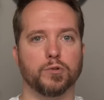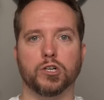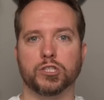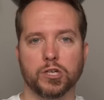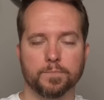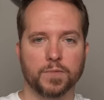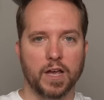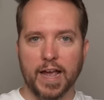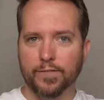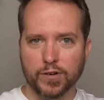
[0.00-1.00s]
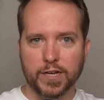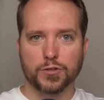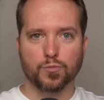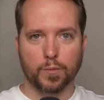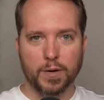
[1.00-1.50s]
Bush, every
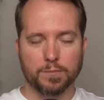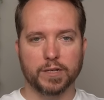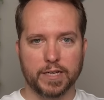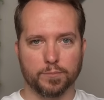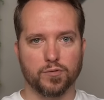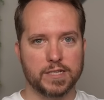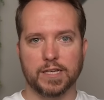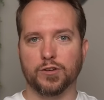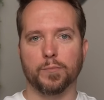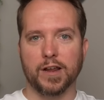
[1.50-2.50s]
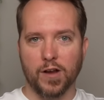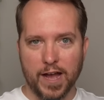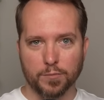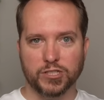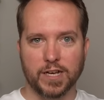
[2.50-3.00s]
other Republican president, no matter
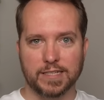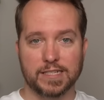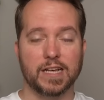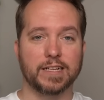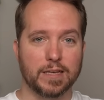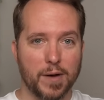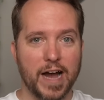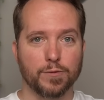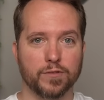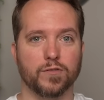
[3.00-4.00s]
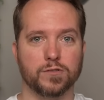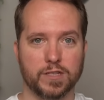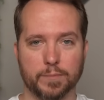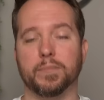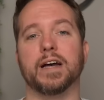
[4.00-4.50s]
how much I dislike them, I refer
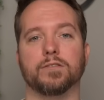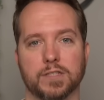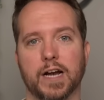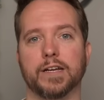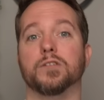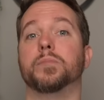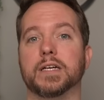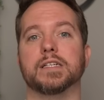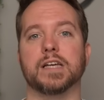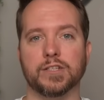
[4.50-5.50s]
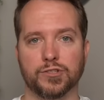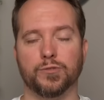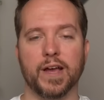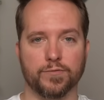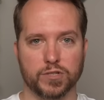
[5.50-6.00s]
to them by their title because I
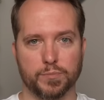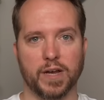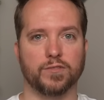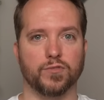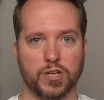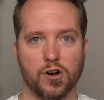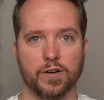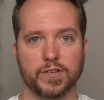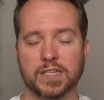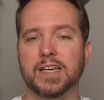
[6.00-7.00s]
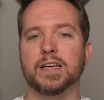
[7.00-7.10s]
do have respect for the office.